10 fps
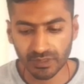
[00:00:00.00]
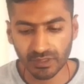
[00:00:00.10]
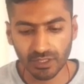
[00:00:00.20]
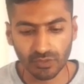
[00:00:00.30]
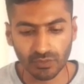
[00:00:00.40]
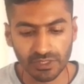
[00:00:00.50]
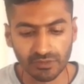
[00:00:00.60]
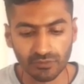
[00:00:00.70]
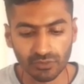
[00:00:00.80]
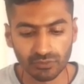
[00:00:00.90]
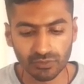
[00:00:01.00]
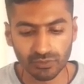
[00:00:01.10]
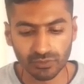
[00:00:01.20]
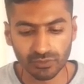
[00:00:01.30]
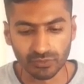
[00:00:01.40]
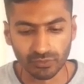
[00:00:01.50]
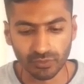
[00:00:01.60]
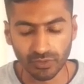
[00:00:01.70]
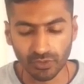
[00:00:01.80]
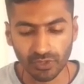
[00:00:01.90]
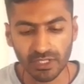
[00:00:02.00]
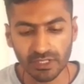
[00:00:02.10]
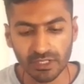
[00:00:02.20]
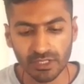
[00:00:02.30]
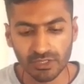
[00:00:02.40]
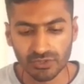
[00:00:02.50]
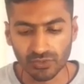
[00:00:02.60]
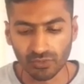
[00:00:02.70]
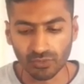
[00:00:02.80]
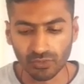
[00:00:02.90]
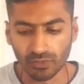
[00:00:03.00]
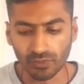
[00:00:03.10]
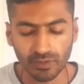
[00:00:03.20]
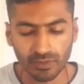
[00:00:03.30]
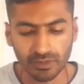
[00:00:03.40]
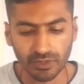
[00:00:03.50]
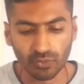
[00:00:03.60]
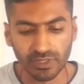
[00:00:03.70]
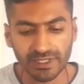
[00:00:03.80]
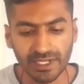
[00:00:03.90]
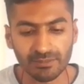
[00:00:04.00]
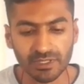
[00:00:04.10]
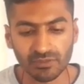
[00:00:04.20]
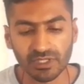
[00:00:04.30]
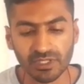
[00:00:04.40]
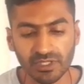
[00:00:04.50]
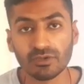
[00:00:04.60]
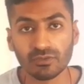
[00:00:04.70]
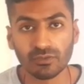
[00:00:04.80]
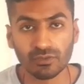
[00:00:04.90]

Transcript: it will give you true. Okay, so the only time it will give